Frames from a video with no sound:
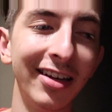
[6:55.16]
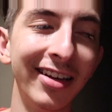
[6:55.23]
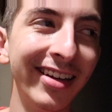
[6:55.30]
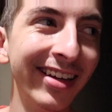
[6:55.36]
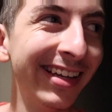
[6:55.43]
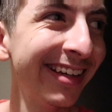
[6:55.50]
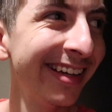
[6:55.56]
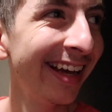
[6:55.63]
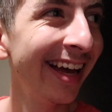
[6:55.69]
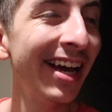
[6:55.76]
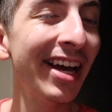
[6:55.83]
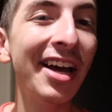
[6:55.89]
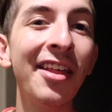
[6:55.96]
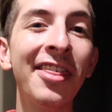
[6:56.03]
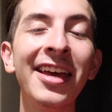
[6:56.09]

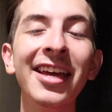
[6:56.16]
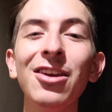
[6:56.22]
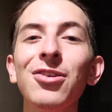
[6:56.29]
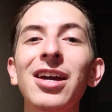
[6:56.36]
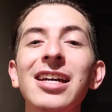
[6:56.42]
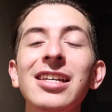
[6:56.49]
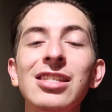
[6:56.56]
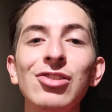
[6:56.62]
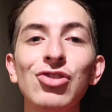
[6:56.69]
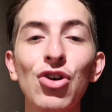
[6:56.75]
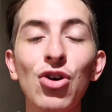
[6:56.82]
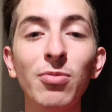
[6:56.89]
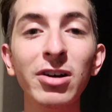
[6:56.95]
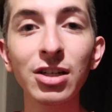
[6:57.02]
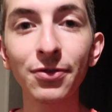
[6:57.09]
Thank you guys
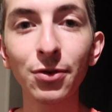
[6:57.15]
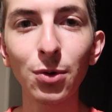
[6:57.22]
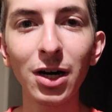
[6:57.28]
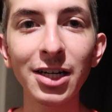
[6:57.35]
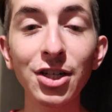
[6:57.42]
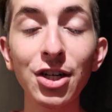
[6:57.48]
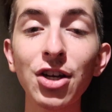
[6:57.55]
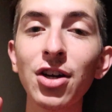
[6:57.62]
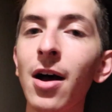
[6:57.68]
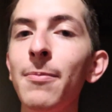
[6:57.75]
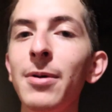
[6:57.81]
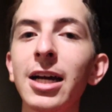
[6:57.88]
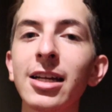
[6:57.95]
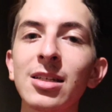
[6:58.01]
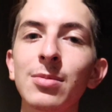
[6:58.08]
so much for watching.
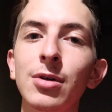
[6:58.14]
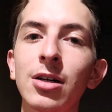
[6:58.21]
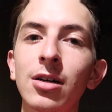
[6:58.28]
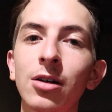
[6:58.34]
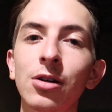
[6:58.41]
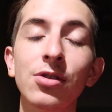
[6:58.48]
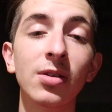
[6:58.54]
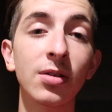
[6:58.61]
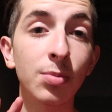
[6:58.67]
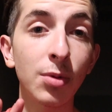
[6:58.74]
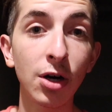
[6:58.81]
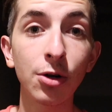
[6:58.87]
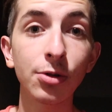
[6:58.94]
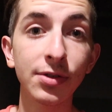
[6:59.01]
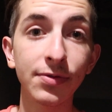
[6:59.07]
Come back tomorrow.
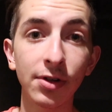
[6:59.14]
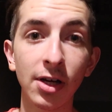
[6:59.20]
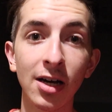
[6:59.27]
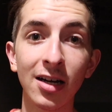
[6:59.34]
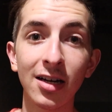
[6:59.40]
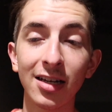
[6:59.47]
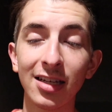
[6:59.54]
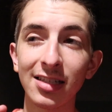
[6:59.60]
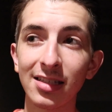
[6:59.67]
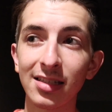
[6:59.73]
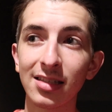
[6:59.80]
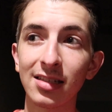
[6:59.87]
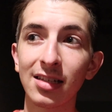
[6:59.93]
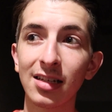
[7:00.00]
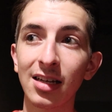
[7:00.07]
Tomorrow's vlog
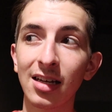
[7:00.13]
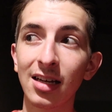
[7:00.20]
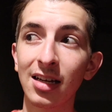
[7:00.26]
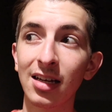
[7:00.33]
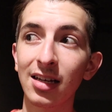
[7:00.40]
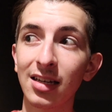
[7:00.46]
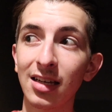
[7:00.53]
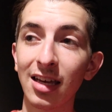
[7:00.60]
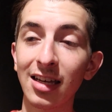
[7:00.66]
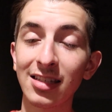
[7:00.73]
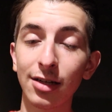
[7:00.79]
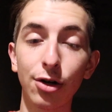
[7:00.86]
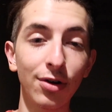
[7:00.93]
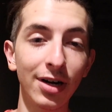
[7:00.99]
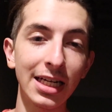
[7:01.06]
is
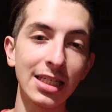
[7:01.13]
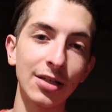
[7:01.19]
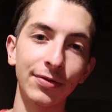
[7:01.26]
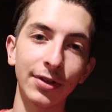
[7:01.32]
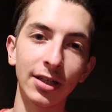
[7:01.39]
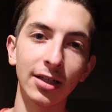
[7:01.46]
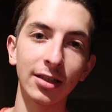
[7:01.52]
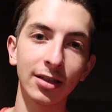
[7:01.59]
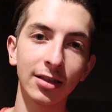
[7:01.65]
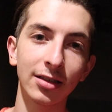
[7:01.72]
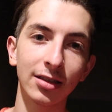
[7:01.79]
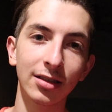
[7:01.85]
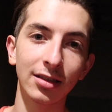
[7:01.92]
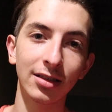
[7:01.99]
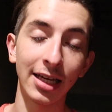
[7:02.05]
it's a crazy vlog.
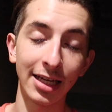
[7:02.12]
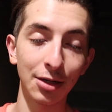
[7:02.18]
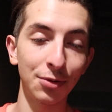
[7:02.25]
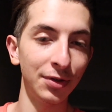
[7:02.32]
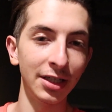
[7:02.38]
Like it